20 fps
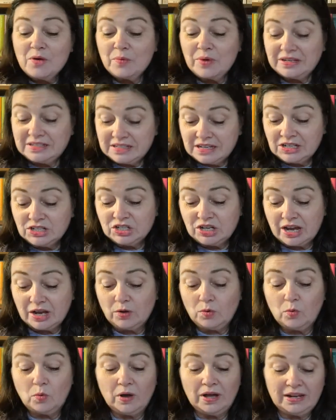We did
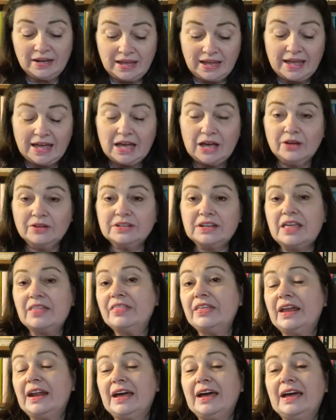check one out
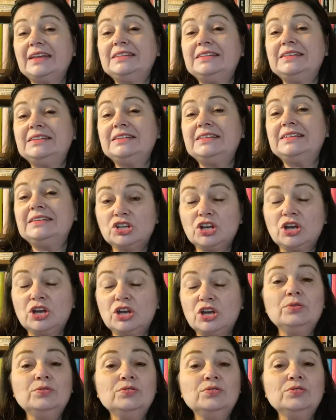that I
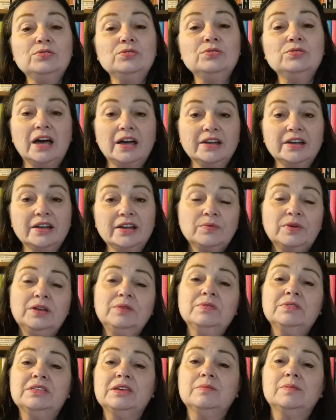chose not to
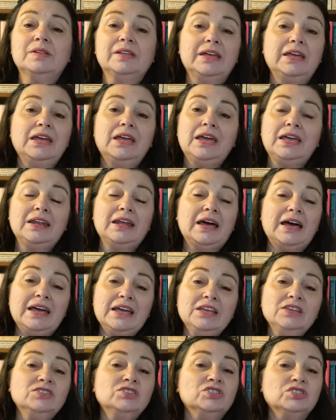read with Emelie, and
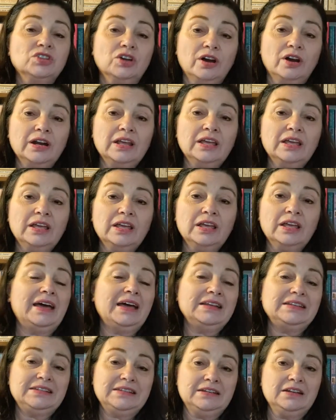I started, but
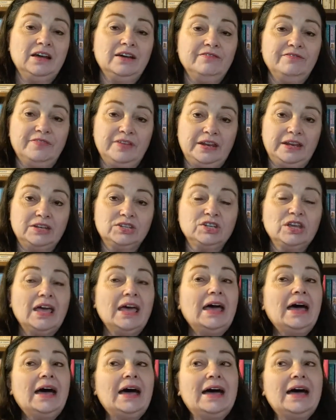I did not finish.
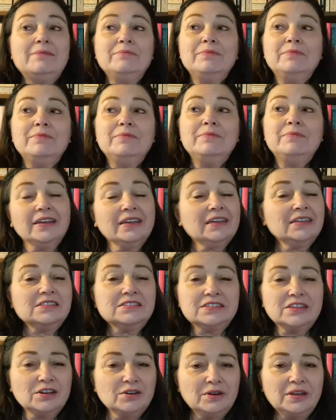I'm not
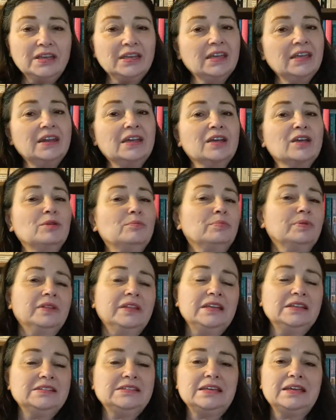considering it a
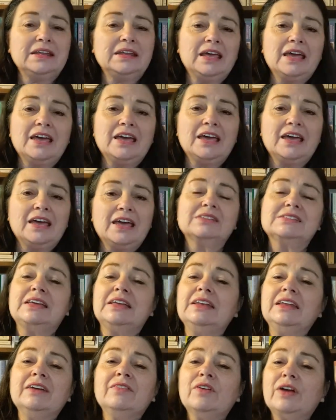complete DNF because
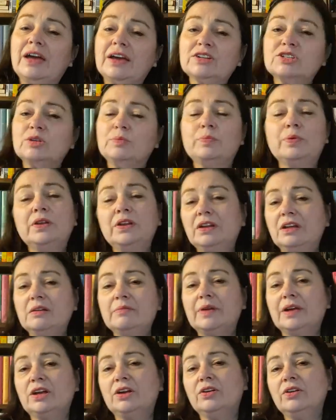I never actually put it
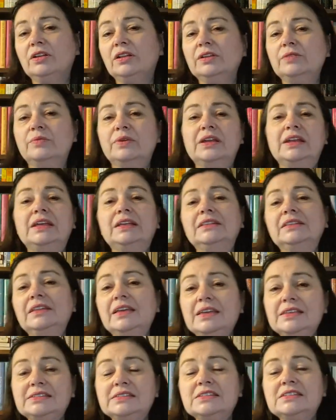on my currently reading
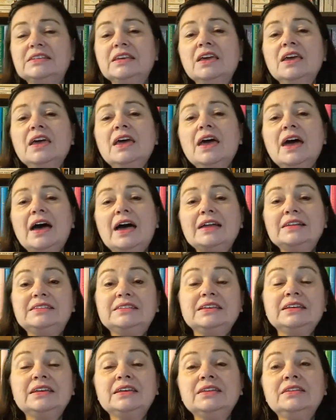list. I
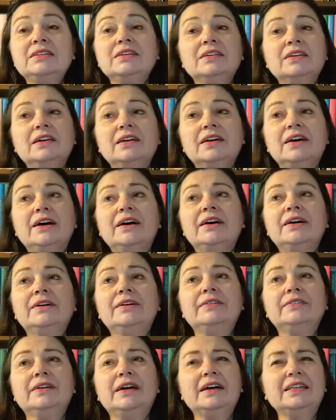did,
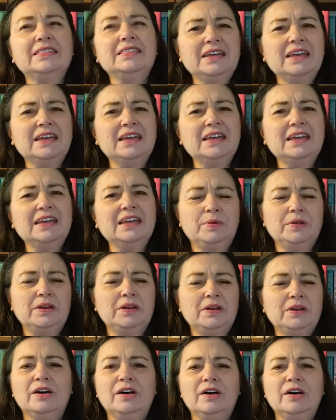I think I did put
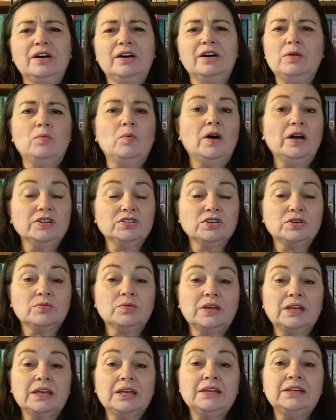it on my want to
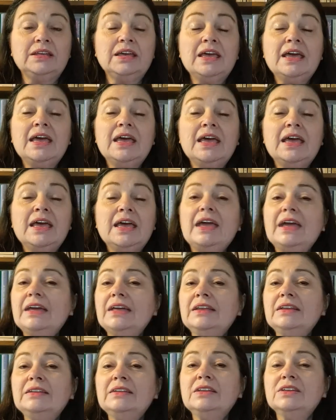read,
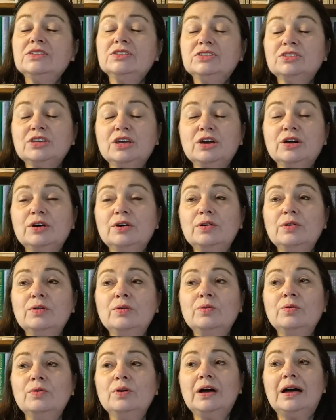and
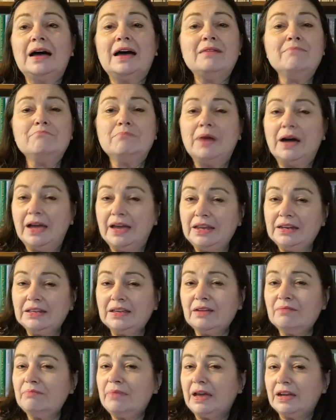so I
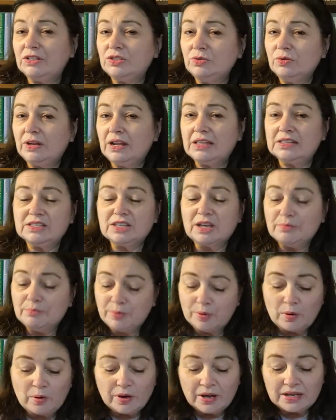might come back to it at some
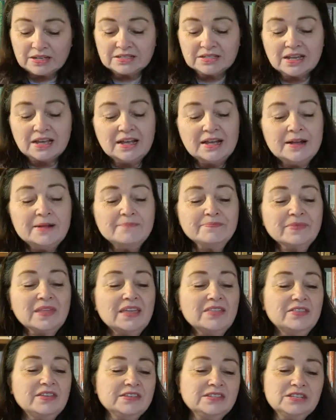point.
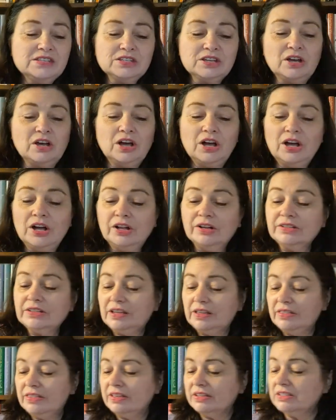This is
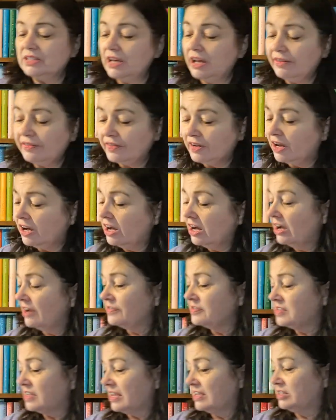called The Tough
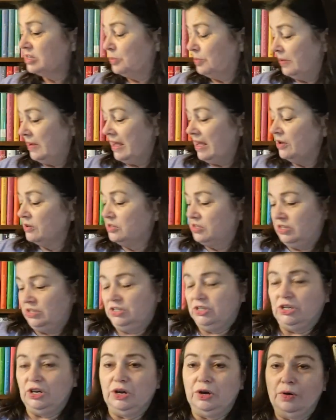Coughs as He Plows the
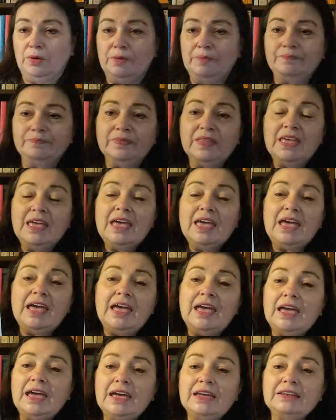Dough,
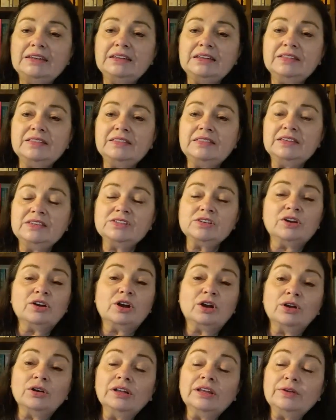and these
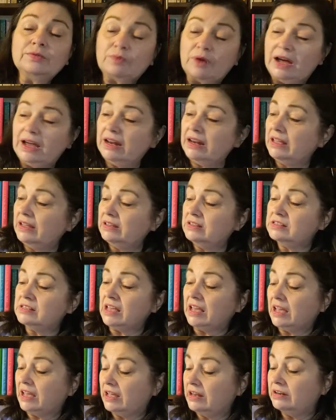are early
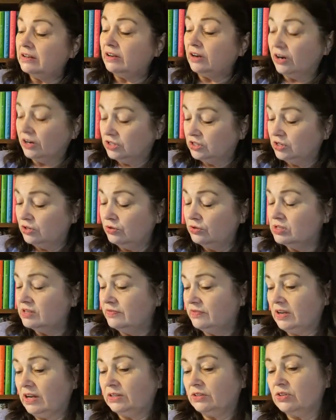writings and cartoons
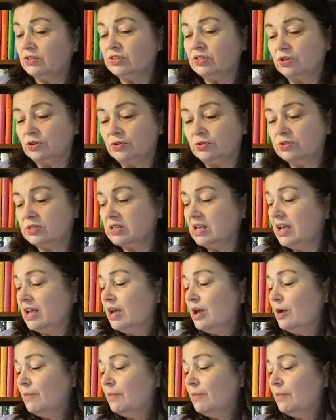of Dr. Seuss.